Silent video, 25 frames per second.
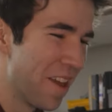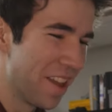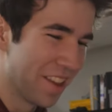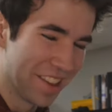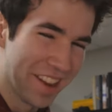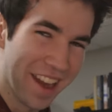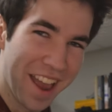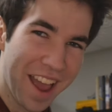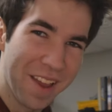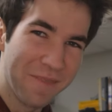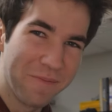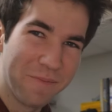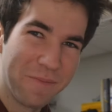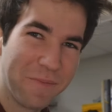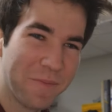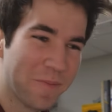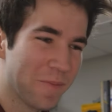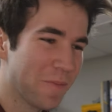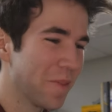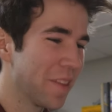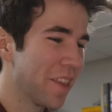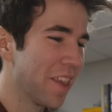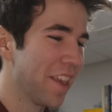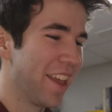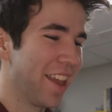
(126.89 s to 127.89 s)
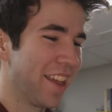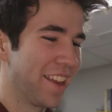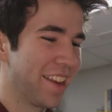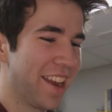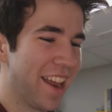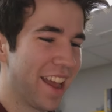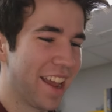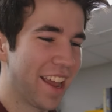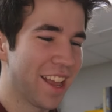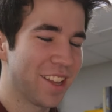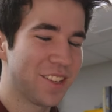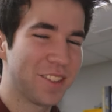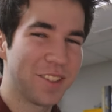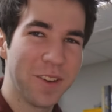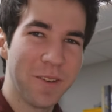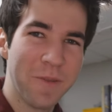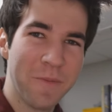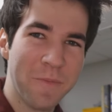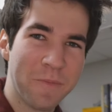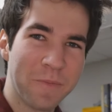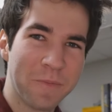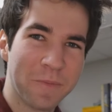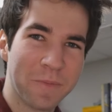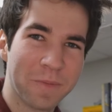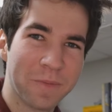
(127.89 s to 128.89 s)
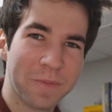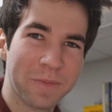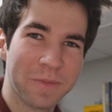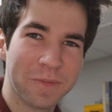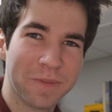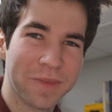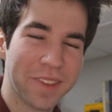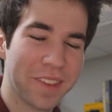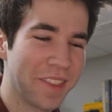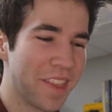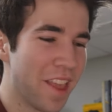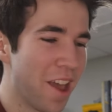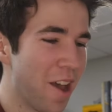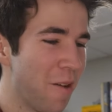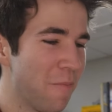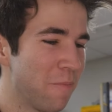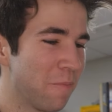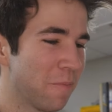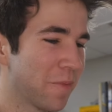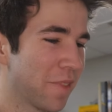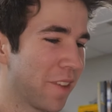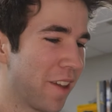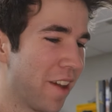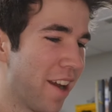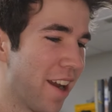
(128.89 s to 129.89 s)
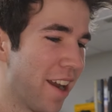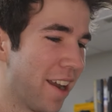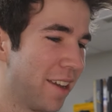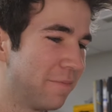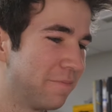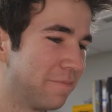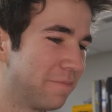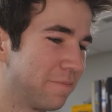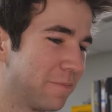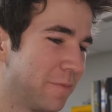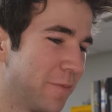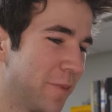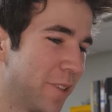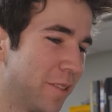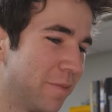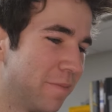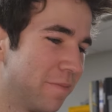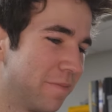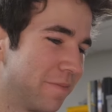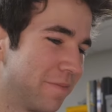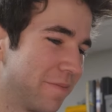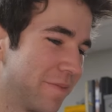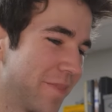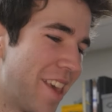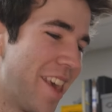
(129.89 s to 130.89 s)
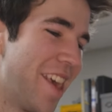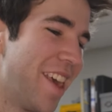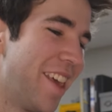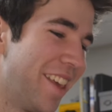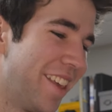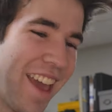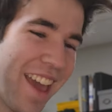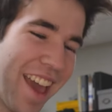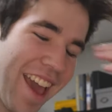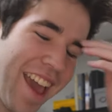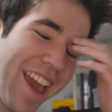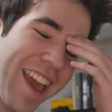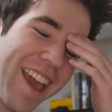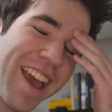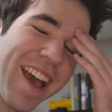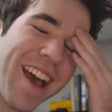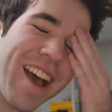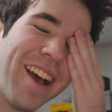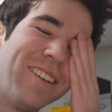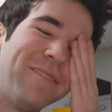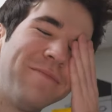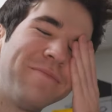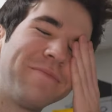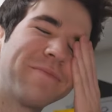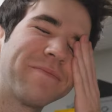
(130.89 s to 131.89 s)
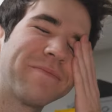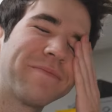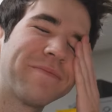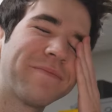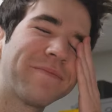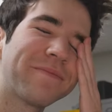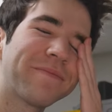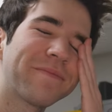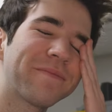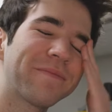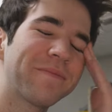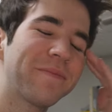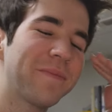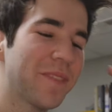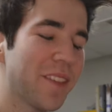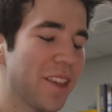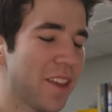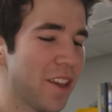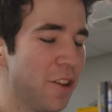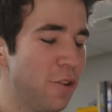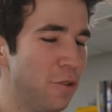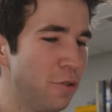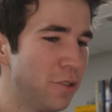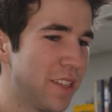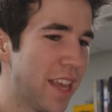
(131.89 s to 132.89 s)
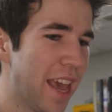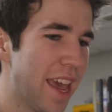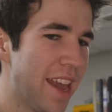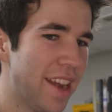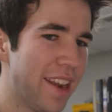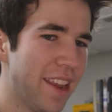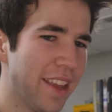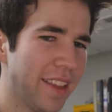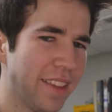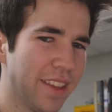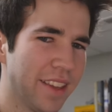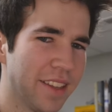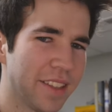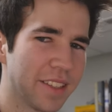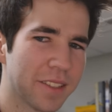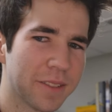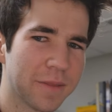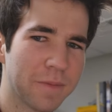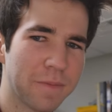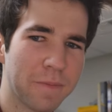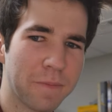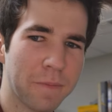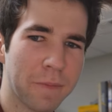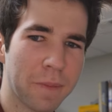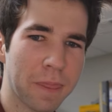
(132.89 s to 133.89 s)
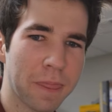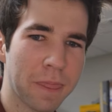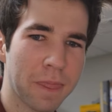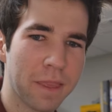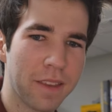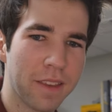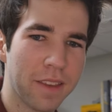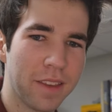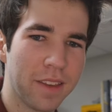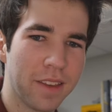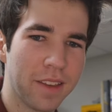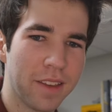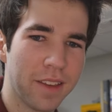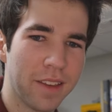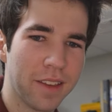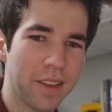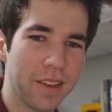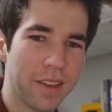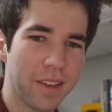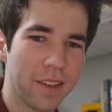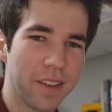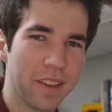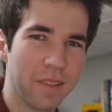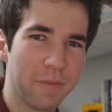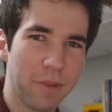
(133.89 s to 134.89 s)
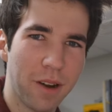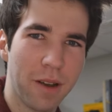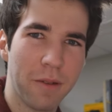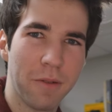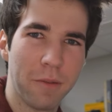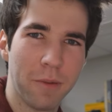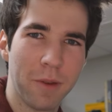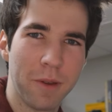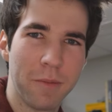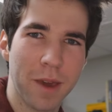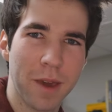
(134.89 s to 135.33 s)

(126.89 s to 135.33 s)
Did I get you? No? Alright, well. Hey, who's editing this? Probably